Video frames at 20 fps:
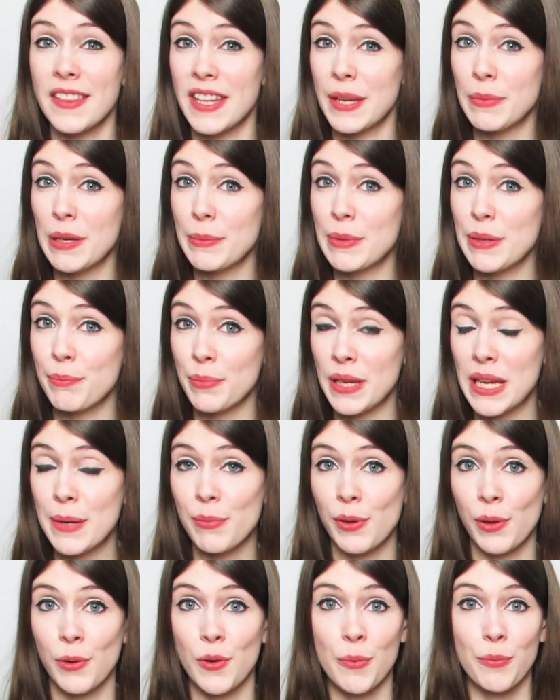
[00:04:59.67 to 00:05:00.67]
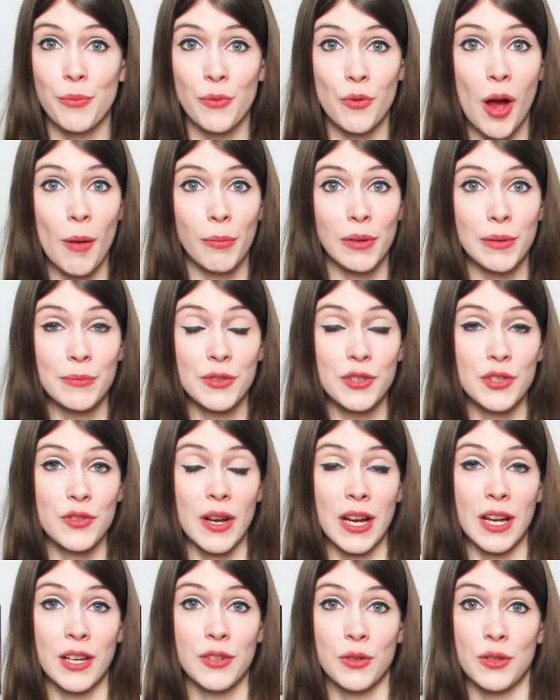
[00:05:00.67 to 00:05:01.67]
There may be people or problems
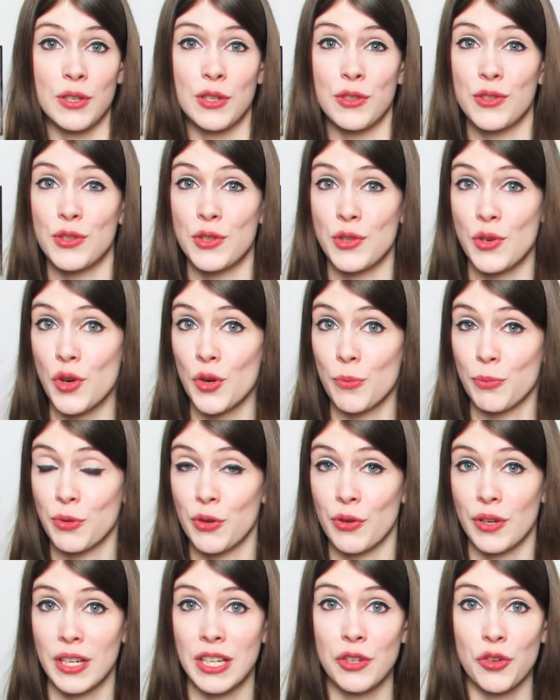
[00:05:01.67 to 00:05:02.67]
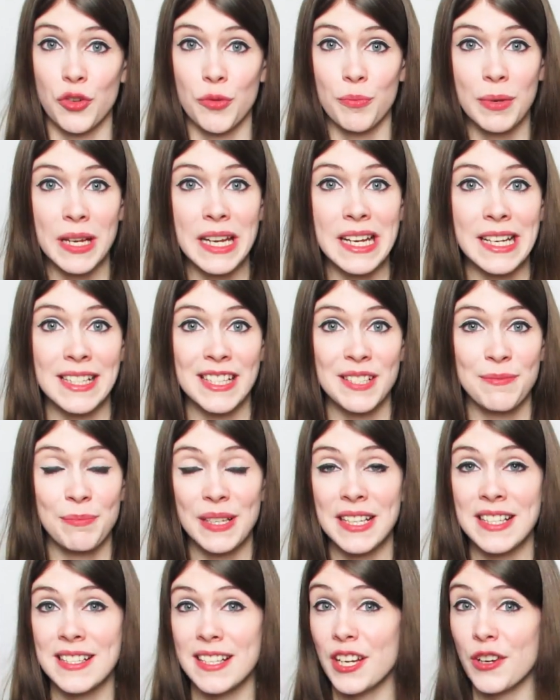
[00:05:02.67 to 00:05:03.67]
trying to disturb your inner peace,
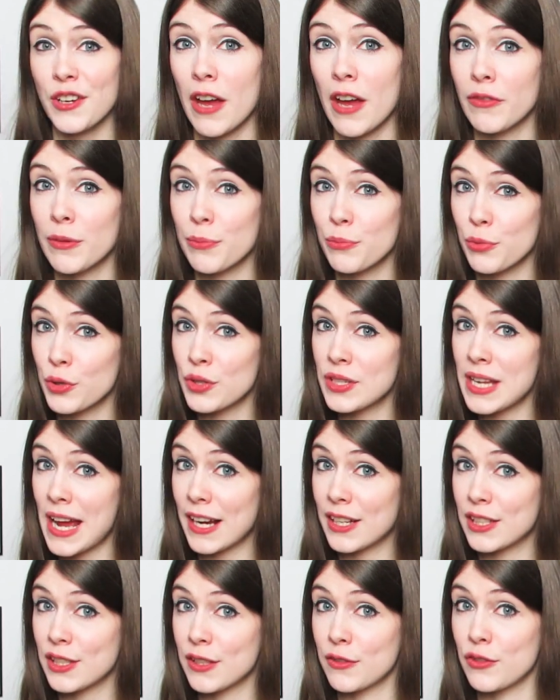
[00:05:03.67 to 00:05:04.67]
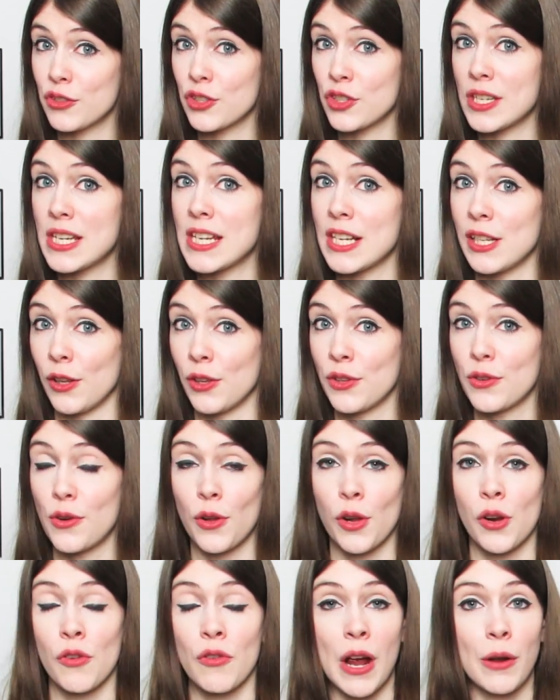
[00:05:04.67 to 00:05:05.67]
but it's have a protective shield
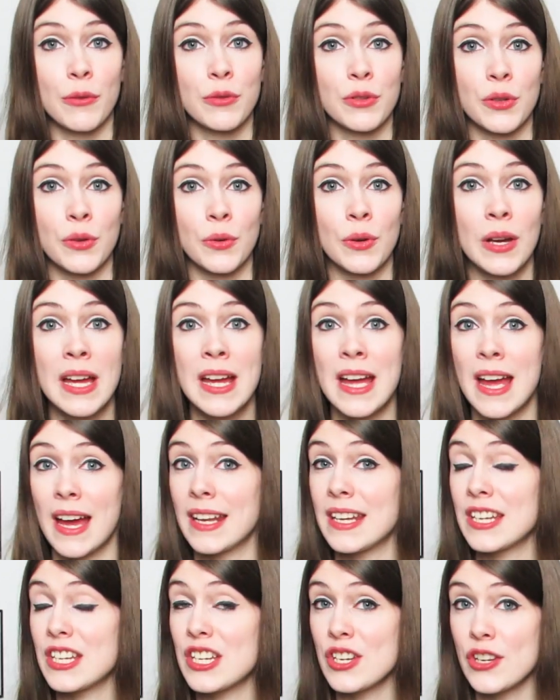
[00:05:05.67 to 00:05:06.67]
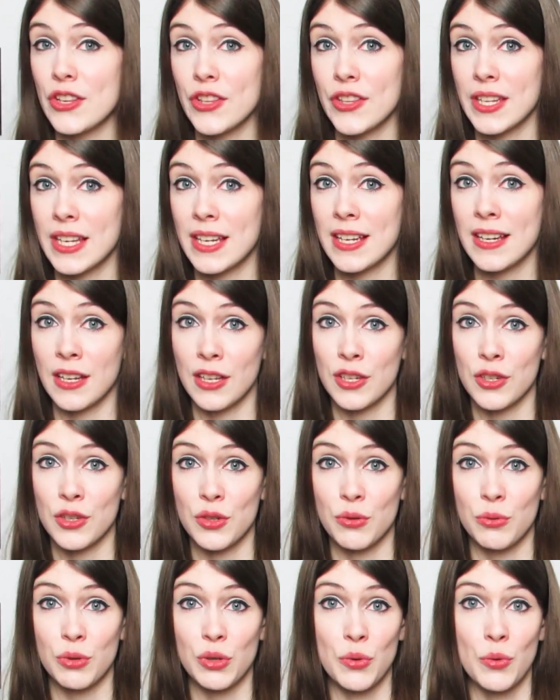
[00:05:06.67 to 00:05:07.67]
all around you and nothing can
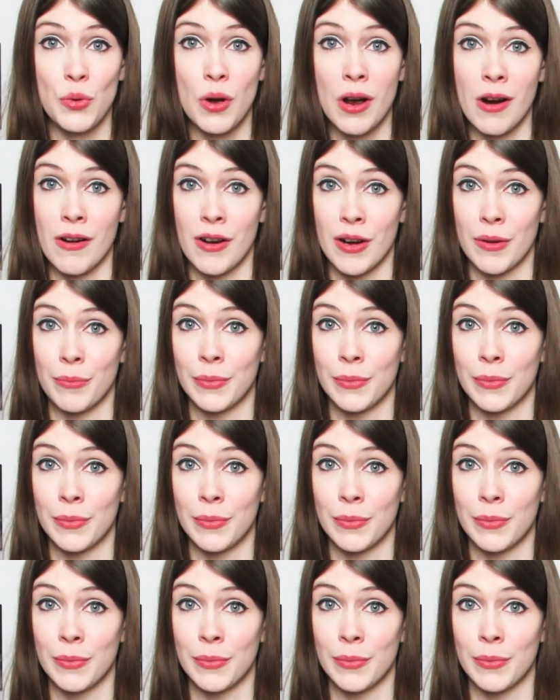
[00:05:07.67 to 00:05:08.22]
do you harm.